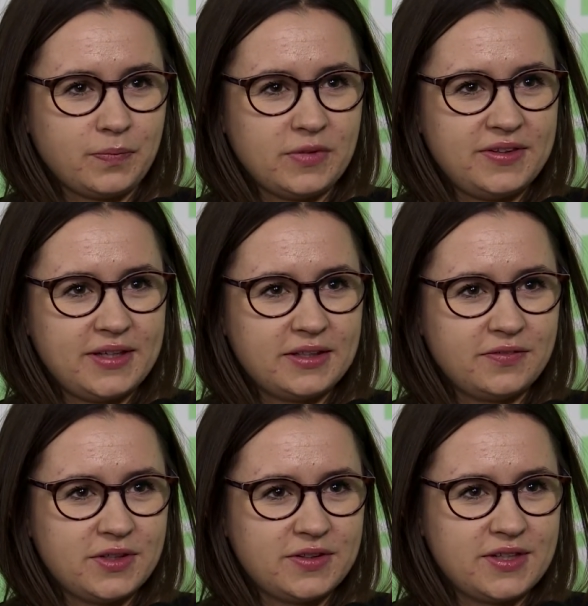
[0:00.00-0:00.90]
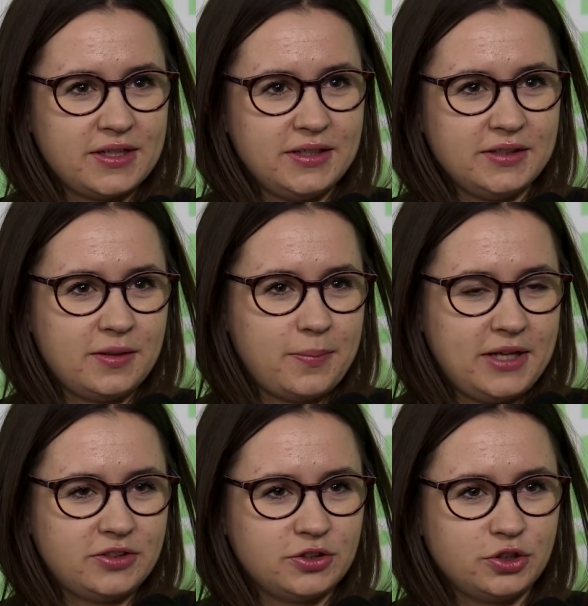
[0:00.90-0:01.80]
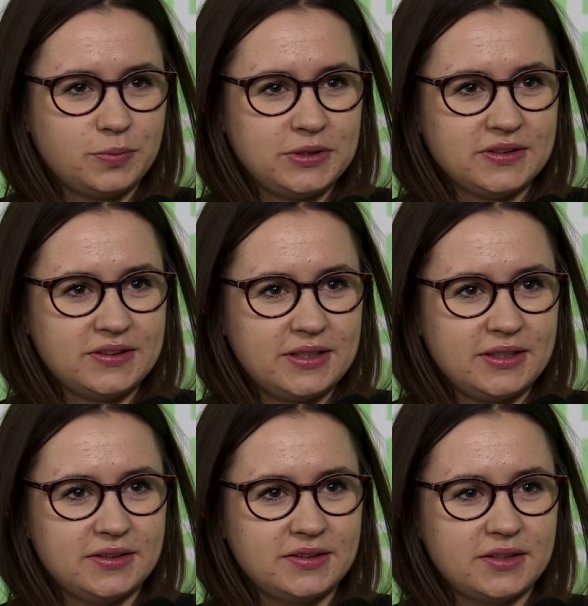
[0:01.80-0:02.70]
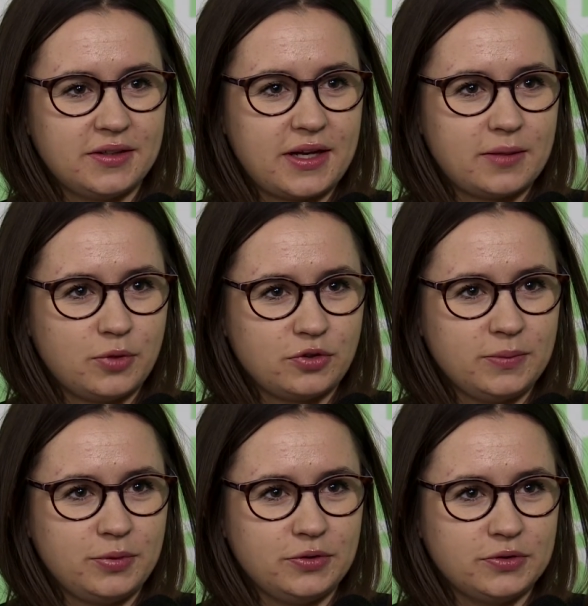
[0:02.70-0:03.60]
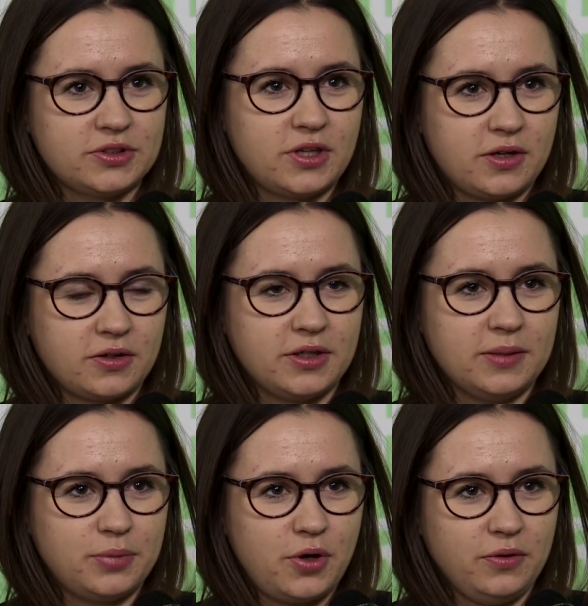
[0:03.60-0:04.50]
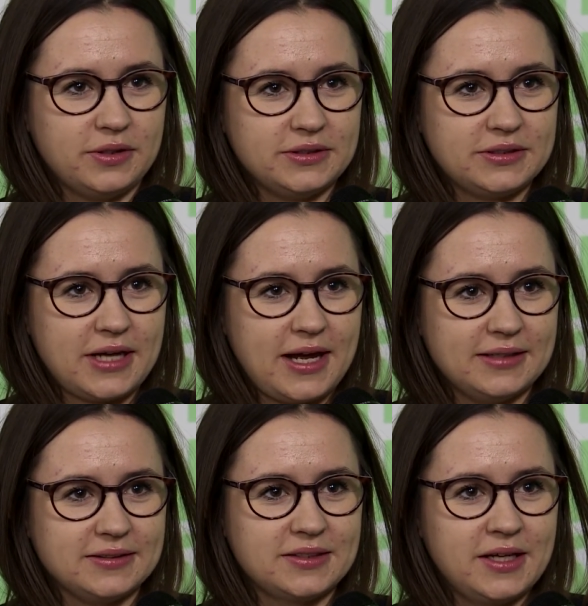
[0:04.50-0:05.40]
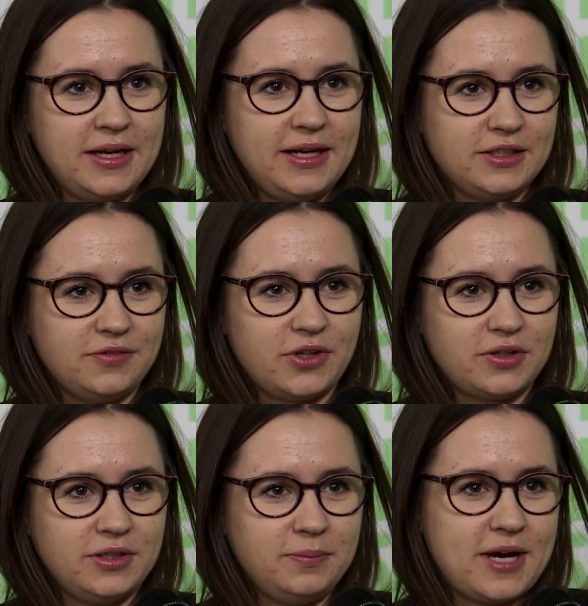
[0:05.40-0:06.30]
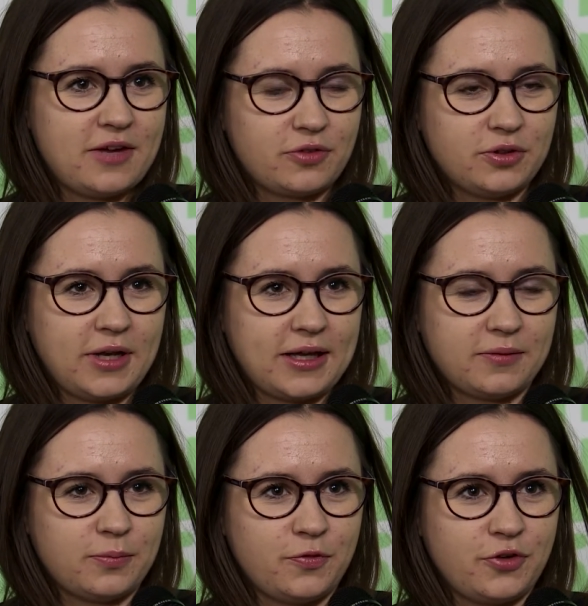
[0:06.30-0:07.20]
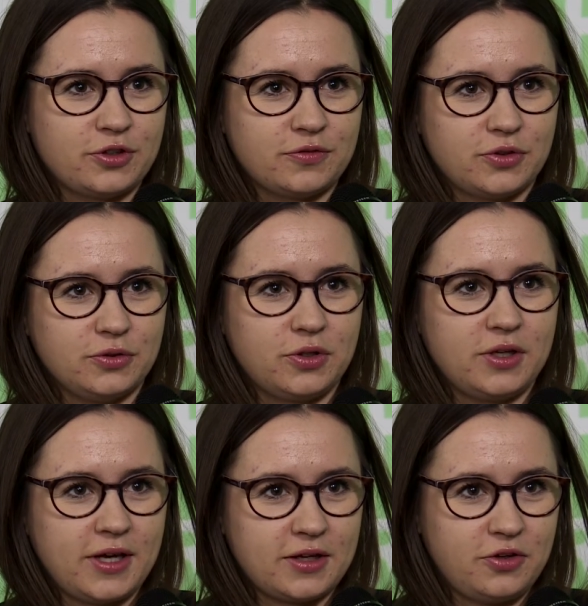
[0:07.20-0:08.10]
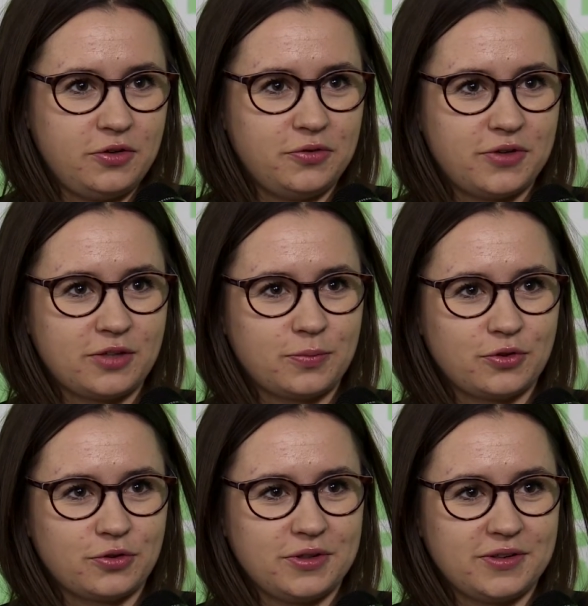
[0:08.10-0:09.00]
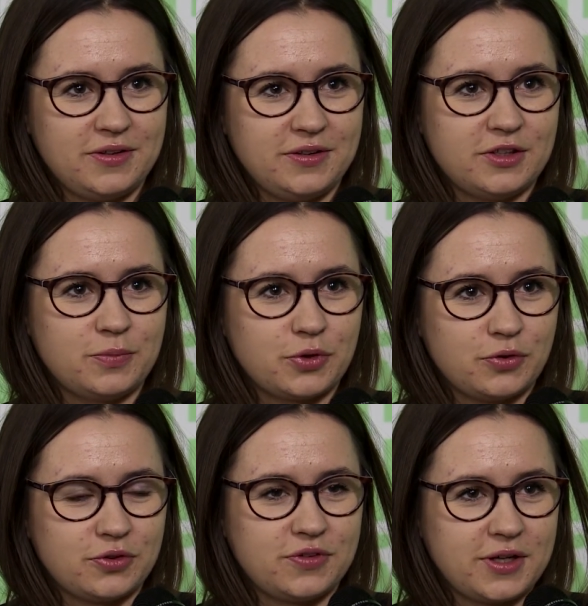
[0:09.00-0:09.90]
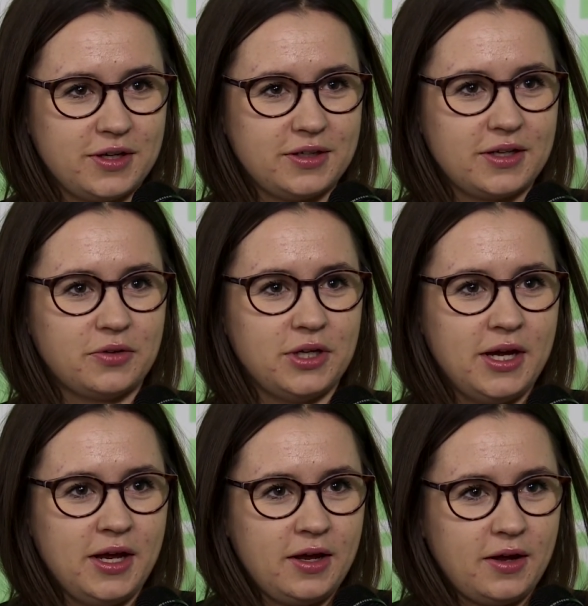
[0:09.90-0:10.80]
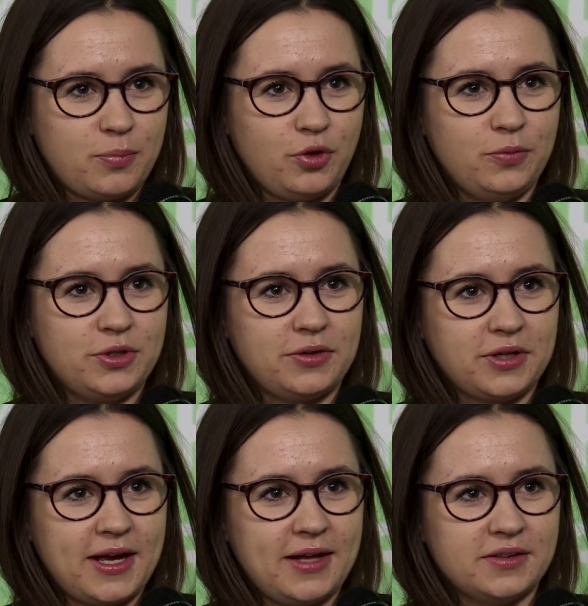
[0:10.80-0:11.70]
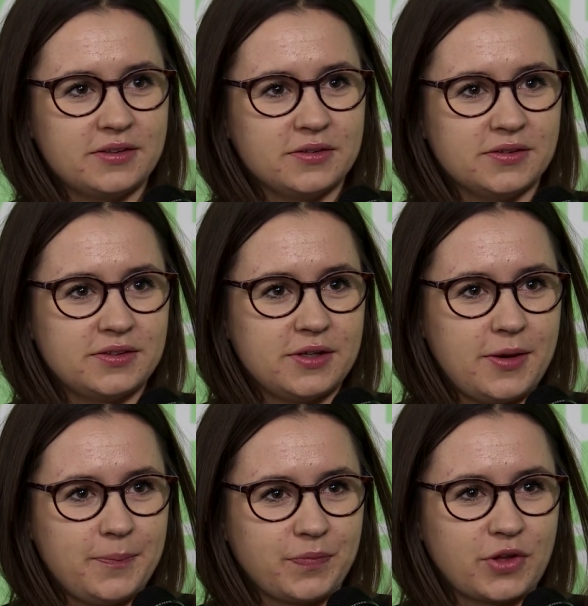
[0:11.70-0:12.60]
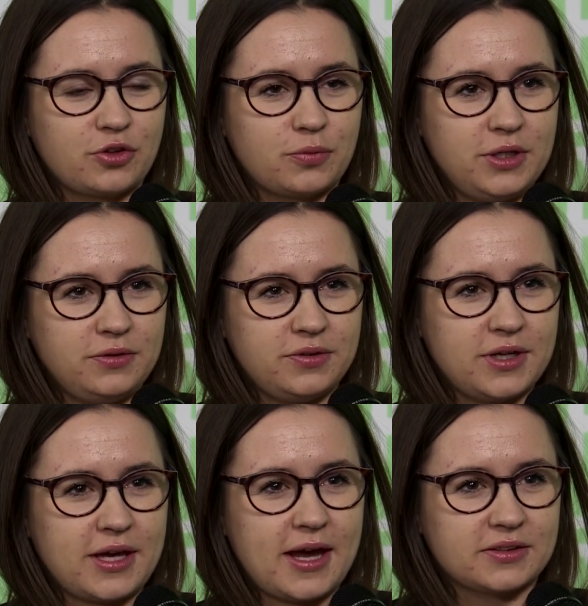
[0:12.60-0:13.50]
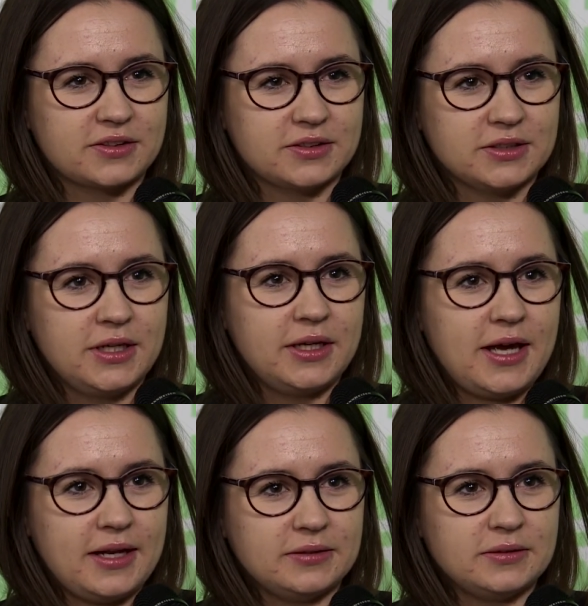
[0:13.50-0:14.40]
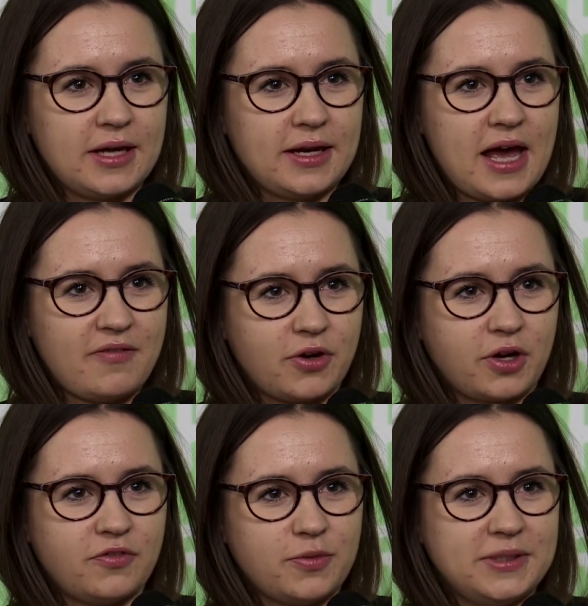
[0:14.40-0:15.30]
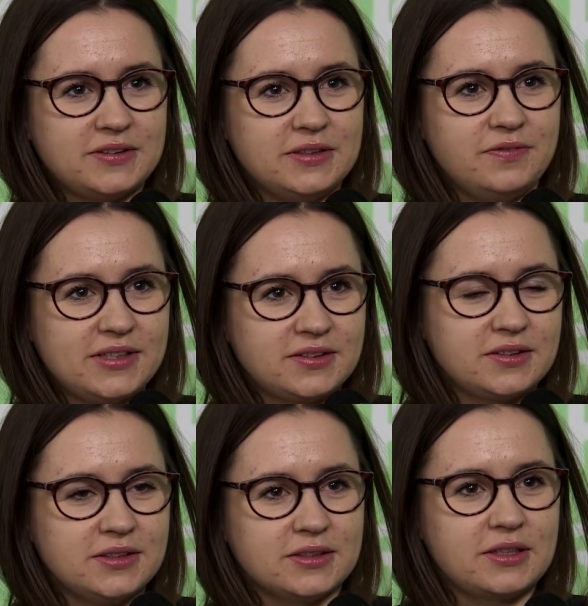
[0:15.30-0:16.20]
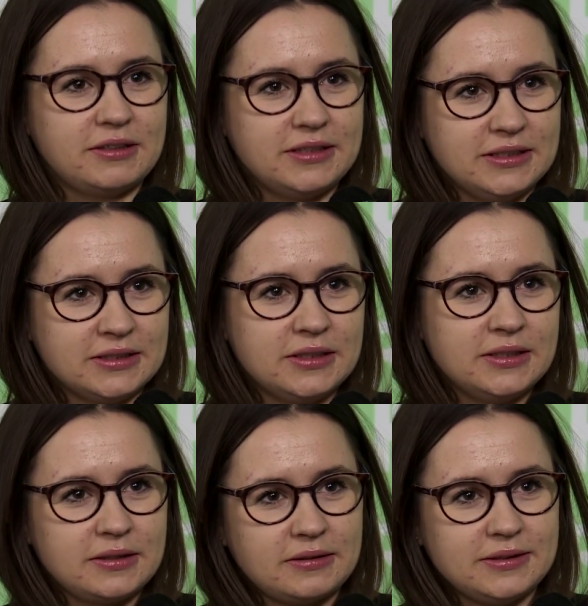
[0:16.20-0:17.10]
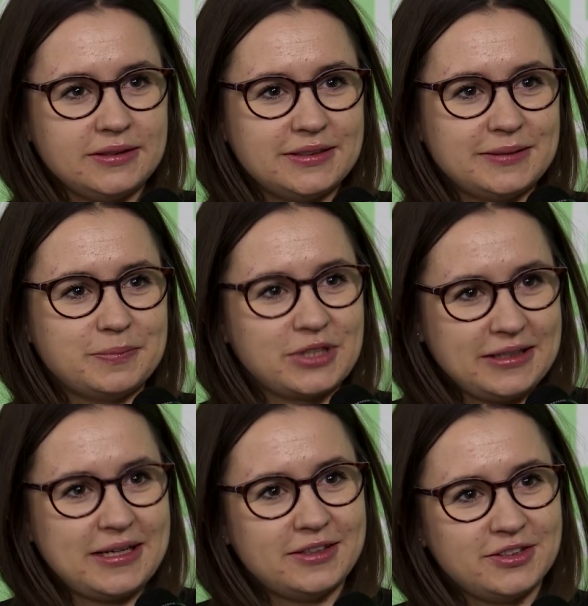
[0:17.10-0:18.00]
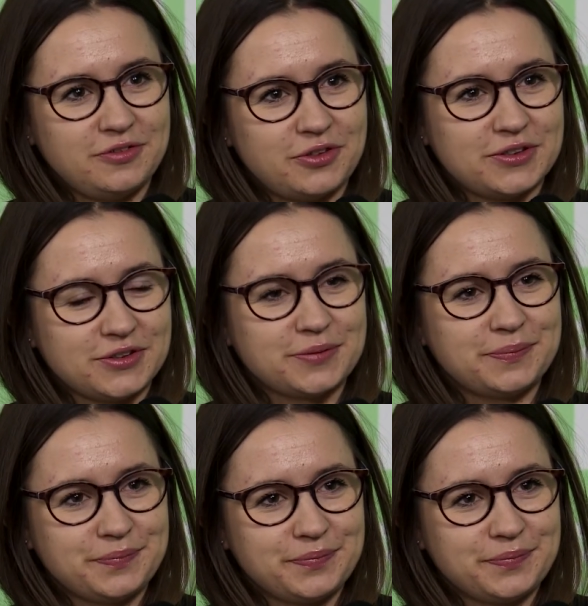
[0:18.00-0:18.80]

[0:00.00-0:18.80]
Six of the major European cities that are mostly polluted are in Poland, and it's very bad for, like, first of all, you can get acute respiratory diseases, but also secondary pulmonary cancers. So we need to take action and have our governments invest in clean energy for us.